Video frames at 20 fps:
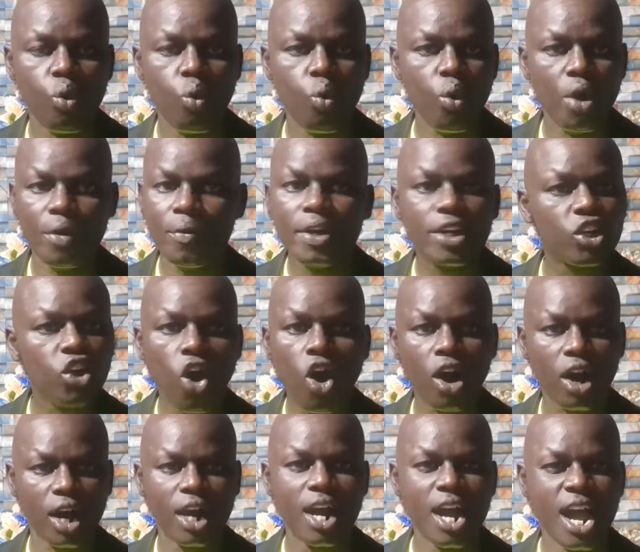When we
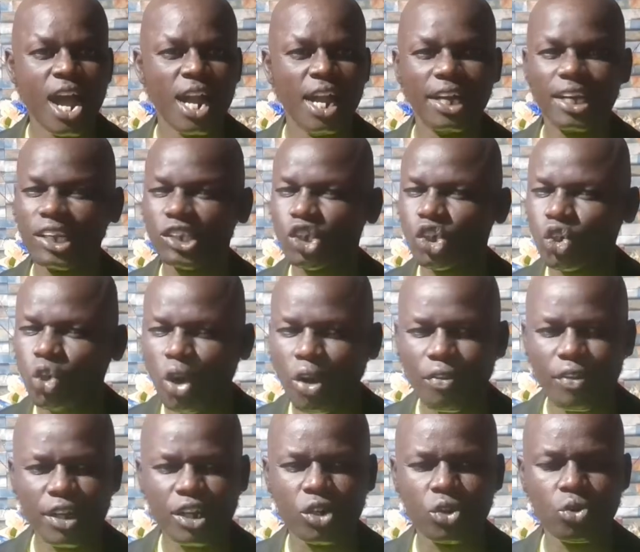talk, let us talk
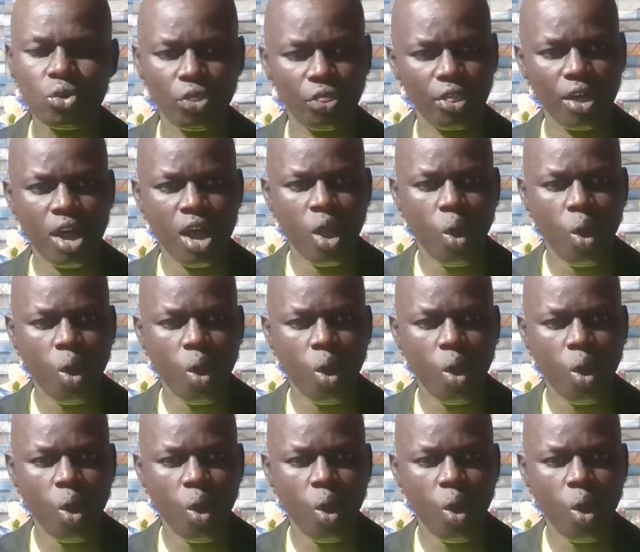the truth.